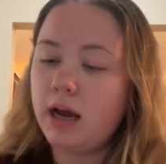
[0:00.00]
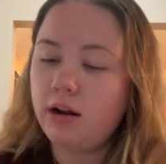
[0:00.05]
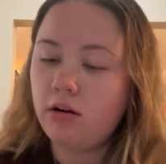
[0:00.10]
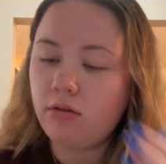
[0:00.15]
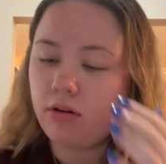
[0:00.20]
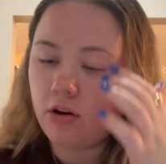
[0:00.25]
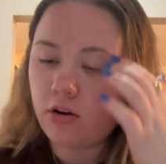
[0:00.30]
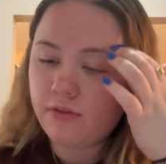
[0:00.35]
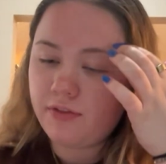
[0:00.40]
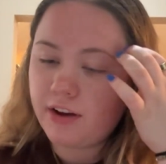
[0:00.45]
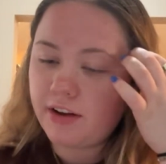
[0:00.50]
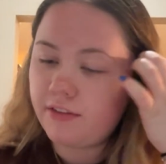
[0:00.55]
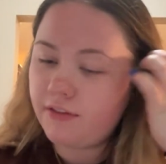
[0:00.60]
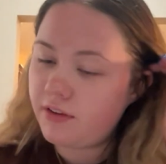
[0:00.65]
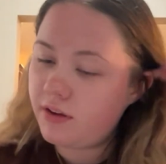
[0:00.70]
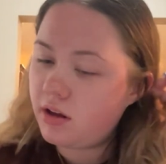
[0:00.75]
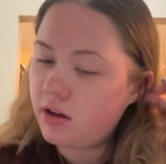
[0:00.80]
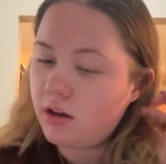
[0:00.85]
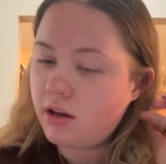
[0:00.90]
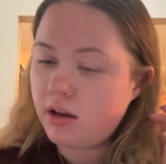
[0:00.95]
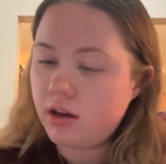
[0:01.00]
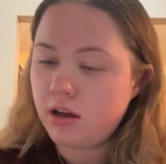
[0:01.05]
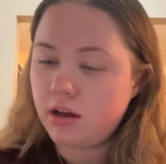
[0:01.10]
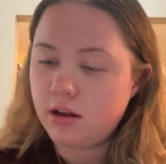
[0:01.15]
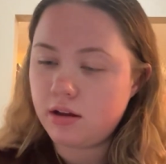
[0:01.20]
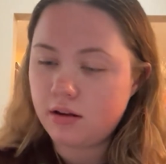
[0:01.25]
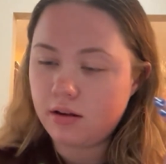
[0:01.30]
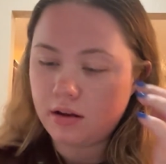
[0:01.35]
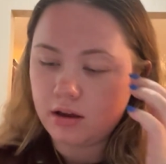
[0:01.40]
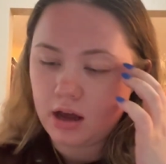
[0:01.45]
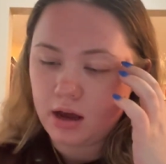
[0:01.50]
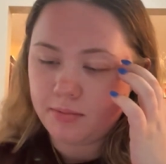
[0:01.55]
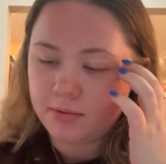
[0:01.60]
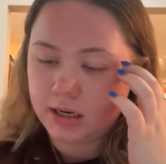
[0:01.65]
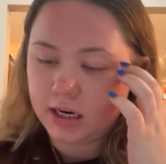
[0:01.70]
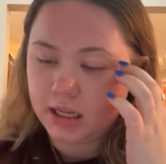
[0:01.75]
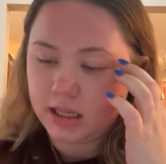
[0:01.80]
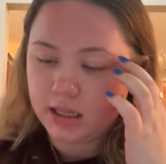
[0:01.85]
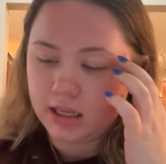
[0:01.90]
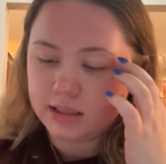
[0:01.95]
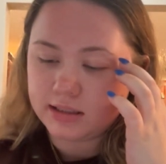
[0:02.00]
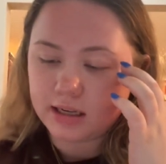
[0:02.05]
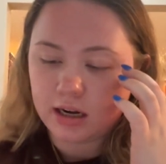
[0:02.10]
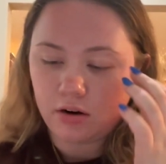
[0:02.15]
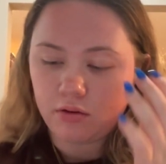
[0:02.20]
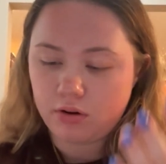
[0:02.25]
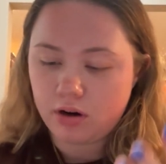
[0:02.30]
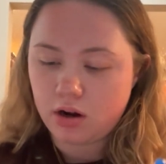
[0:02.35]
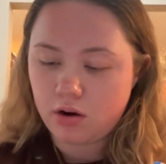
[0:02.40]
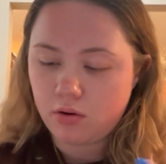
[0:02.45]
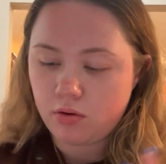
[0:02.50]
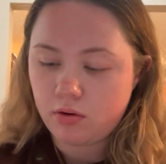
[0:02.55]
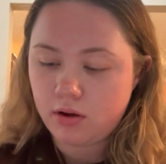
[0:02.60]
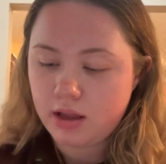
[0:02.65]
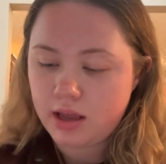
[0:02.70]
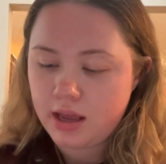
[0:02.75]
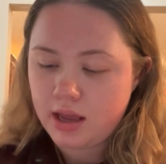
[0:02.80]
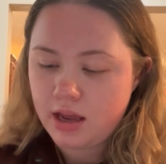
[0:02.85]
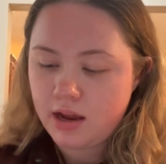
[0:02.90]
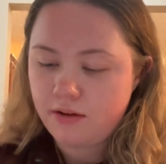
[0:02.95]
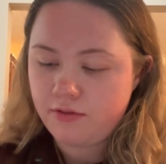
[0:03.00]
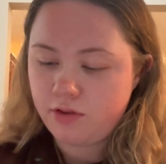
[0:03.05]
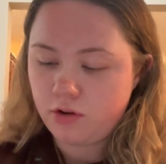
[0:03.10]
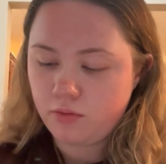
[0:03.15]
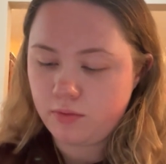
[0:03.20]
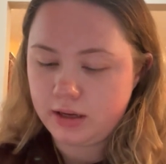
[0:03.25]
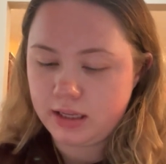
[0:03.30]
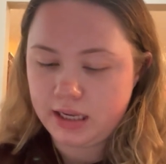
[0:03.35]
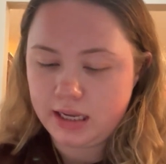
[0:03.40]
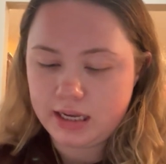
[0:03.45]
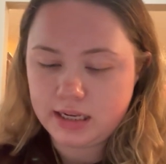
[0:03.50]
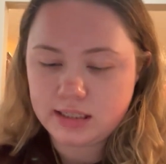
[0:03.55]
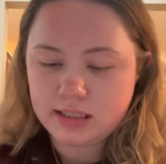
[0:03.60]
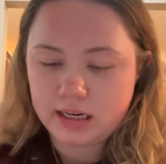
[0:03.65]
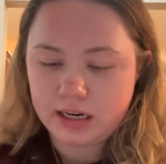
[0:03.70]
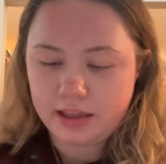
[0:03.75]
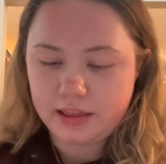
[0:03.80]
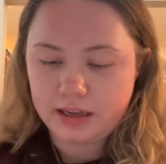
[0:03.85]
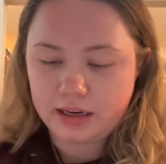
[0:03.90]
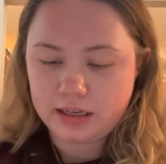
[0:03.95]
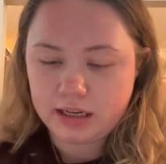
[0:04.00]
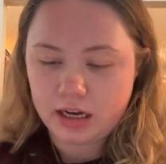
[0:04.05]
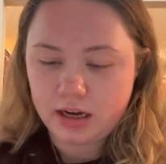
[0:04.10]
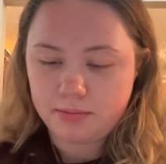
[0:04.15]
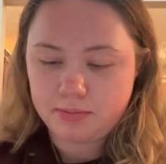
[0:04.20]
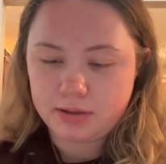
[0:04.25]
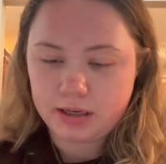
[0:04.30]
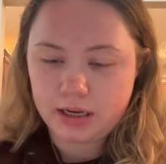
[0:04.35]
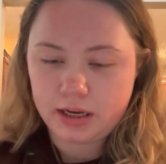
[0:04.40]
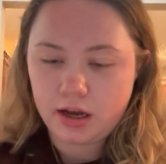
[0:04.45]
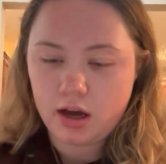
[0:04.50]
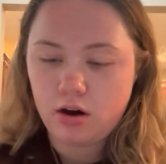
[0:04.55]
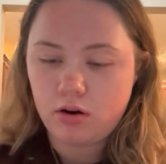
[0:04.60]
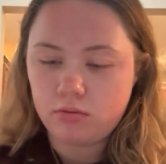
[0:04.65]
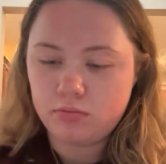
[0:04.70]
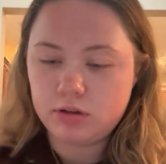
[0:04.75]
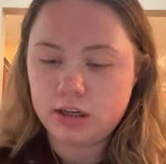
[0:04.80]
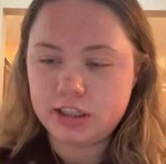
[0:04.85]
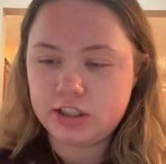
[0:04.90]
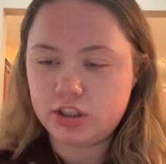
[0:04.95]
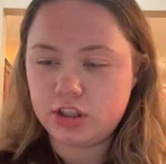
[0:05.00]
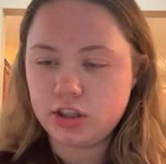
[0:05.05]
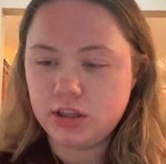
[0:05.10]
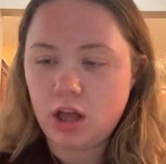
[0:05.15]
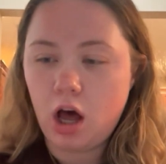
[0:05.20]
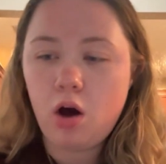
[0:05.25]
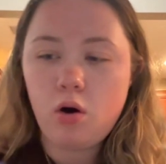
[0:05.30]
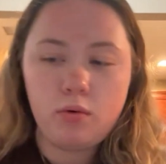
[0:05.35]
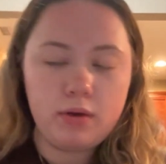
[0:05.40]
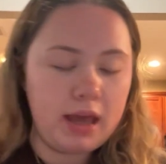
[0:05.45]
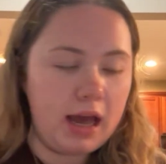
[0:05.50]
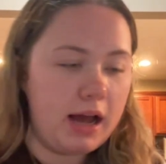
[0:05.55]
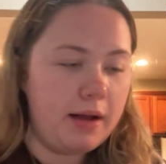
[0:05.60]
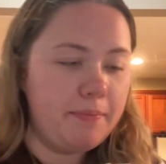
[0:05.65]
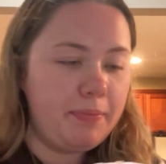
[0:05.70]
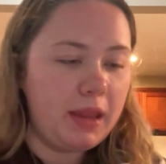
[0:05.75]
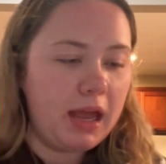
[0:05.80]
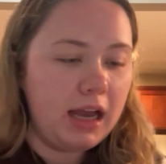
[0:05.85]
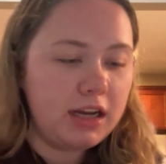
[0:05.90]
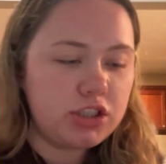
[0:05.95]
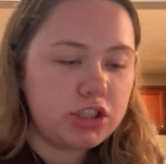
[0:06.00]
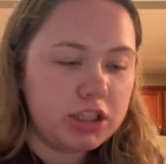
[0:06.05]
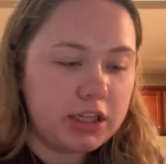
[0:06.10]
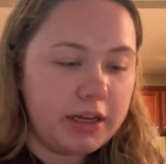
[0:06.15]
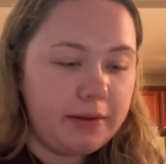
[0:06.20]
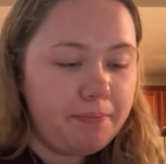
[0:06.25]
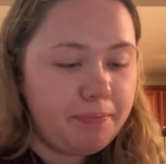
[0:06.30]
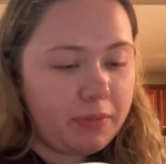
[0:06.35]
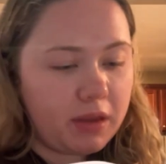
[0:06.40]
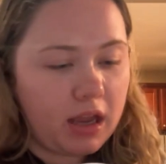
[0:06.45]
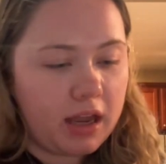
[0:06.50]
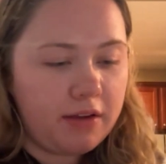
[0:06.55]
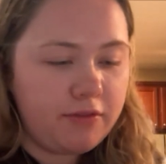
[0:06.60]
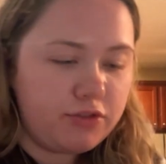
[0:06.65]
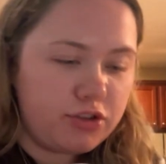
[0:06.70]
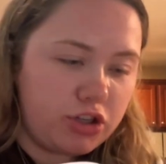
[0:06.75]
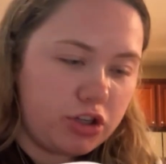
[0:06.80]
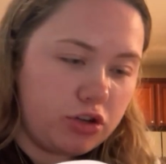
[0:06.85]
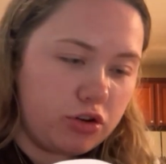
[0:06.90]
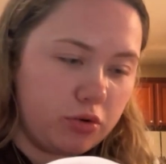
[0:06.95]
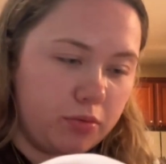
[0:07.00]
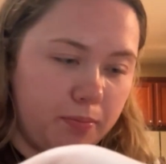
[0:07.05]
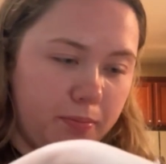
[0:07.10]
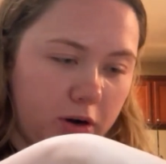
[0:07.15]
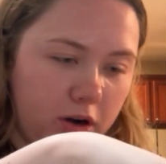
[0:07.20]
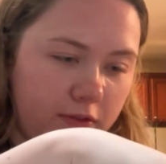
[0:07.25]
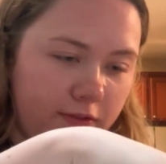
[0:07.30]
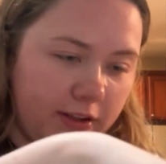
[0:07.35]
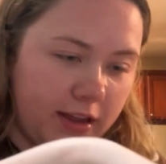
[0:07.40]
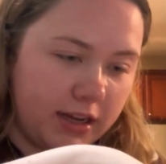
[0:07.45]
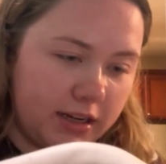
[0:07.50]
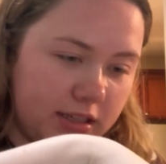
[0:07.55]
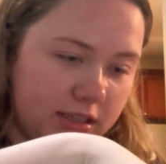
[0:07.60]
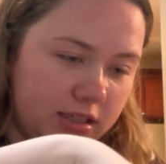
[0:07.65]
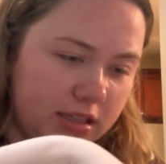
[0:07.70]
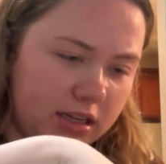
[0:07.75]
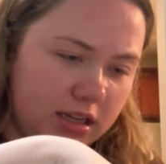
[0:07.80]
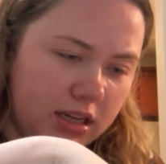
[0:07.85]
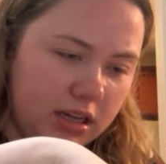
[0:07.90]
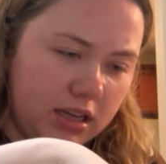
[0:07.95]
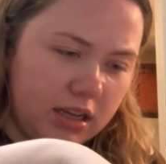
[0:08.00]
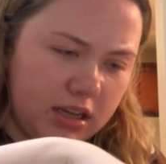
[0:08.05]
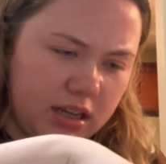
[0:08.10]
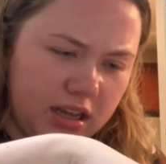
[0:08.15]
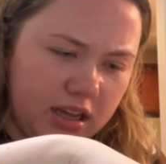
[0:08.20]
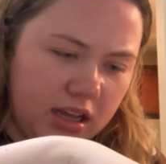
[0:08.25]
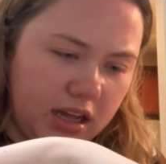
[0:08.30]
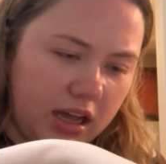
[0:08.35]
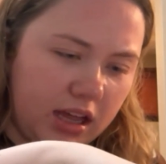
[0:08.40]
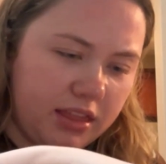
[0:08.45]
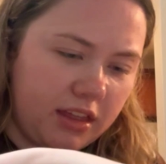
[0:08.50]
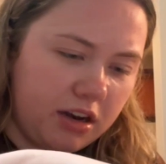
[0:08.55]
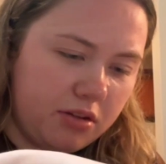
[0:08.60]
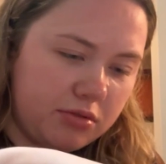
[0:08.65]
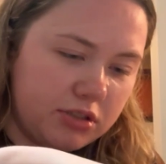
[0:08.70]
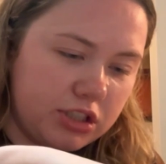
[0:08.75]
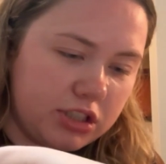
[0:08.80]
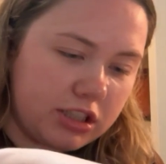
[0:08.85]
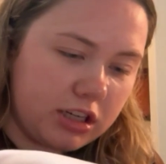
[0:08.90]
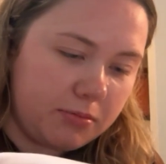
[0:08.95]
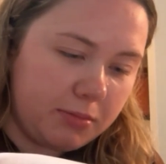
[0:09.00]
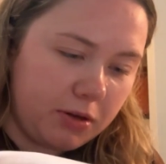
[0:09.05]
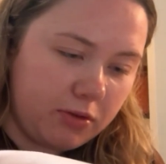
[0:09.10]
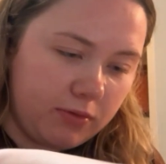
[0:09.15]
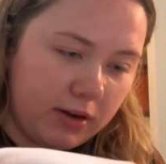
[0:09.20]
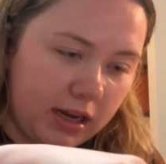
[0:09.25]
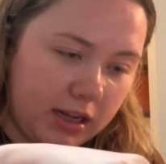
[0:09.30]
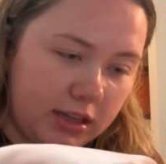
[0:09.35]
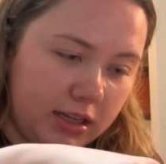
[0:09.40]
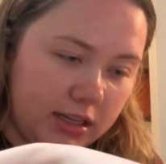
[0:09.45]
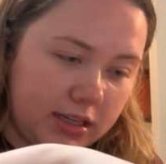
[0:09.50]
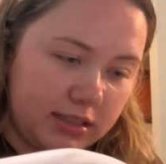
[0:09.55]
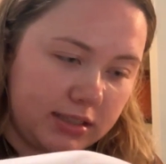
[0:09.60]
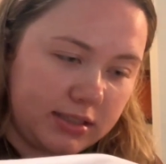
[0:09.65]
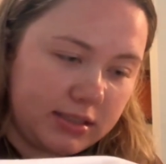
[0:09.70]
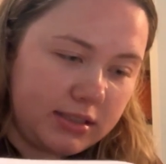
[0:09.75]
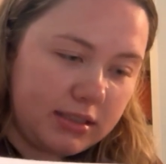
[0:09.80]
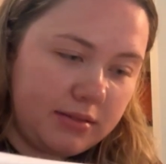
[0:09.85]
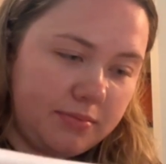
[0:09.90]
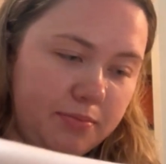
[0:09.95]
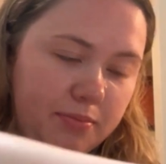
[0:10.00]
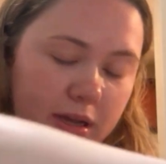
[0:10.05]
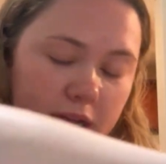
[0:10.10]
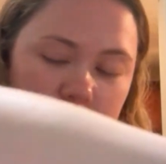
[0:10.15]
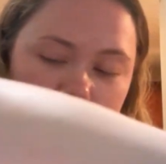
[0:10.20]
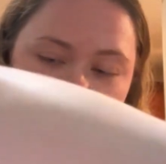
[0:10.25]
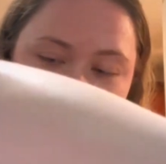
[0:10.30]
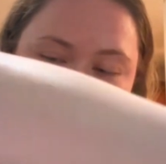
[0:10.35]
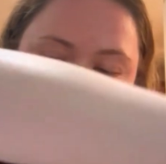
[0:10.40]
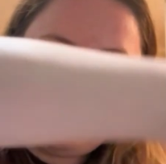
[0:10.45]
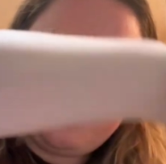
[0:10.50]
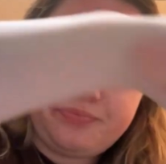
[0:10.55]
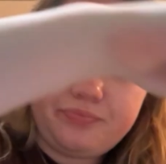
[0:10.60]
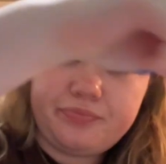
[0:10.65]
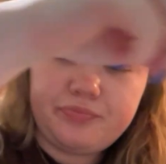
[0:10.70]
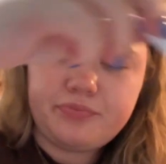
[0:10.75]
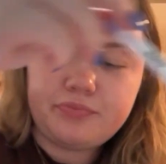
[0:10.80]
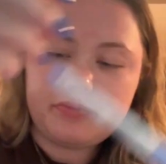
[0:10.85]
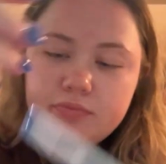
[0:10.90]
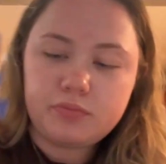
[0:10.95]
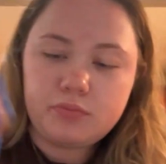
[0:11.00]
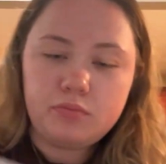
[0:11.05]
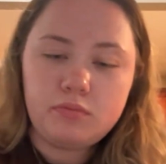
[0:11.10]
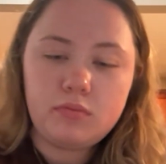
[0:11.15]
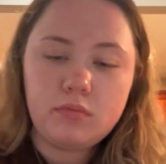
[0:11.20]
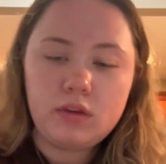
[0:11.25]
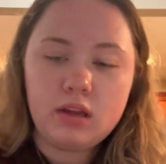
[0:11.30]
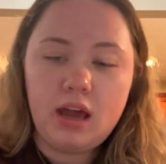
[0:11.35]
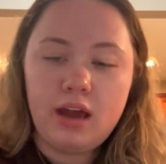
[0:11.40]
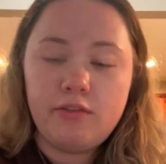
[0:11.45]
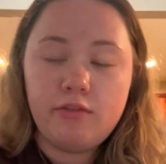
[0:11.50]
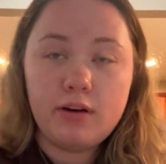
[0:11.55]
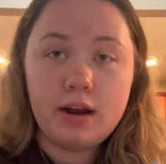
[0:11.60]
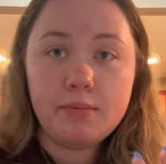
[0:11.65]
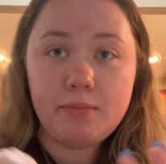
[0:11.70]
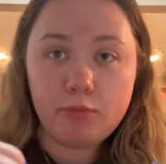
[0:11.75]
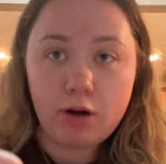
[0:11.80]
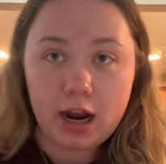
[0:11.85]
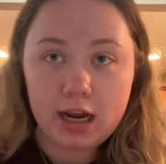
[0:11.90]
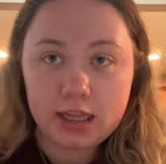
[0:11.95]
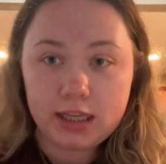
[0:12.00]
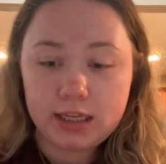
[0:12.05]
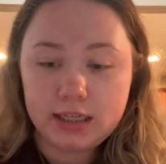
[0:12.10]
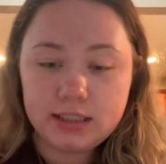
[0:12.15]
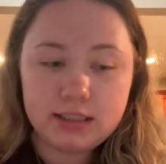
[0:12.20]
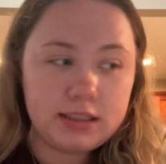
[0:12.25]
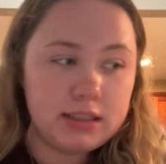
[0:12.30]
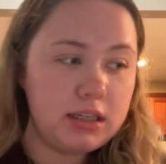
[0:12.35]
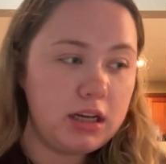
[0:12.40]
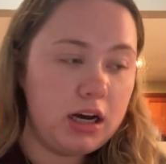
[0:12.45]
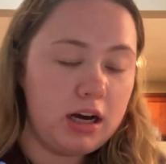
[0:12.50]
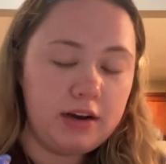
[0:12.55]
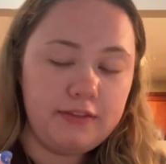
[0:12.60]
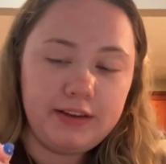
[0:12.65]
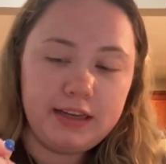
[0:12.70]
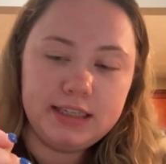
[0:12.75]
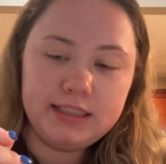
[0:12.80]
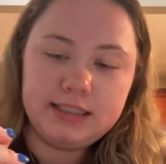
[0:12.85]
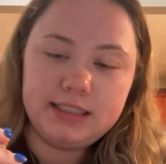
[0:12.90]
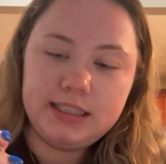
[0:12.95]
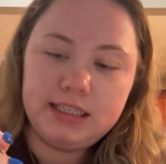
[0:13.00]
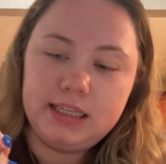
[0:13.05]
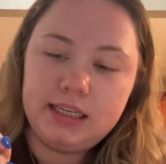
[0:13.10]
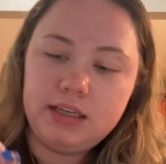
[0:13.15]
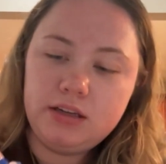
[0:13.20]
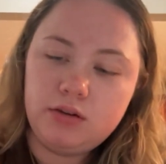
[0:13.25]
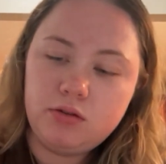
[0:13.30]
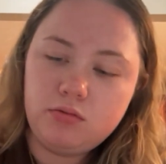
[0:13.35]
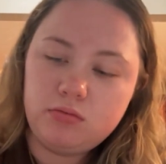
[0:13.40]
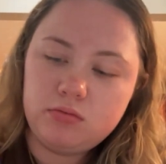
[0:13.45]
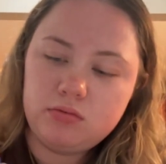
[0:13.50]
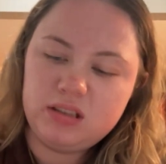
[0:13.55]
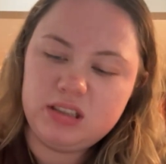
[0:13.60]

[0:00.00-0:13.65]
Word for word: I don't know if I've updated this. I don't know if there really is anything to update. Oh, it's, oh yeah, actually I have two, perfect. I thought it was just gonna be Reckless, but I've read Reckless, obviously. Oh.